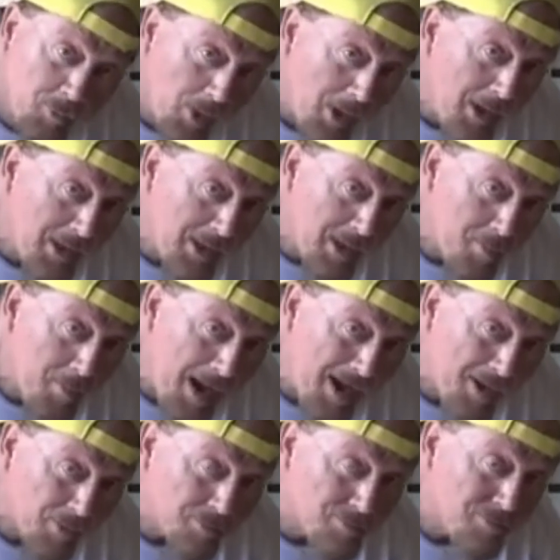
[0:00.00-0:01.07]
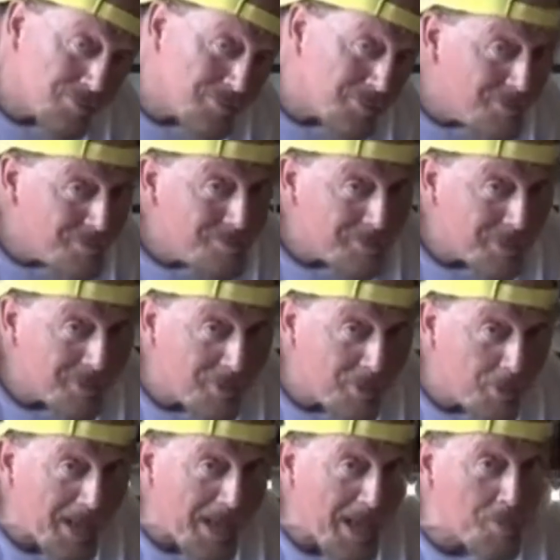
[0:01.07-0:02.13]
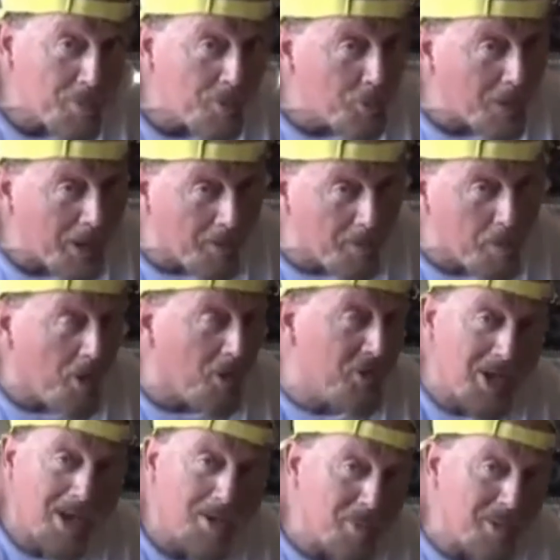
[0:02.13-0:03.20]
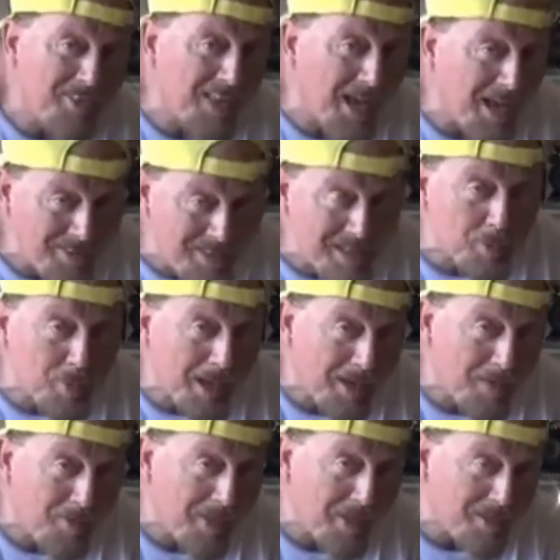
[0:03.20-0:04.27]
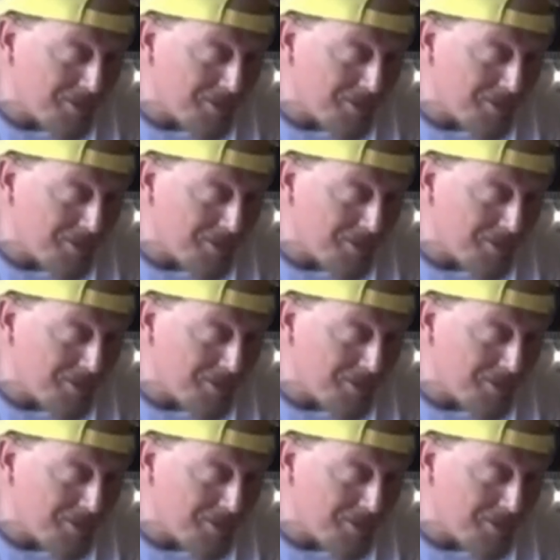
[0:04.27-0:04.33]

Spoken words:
ready to come out. See what happens. We got all the bolts out. I think we got everything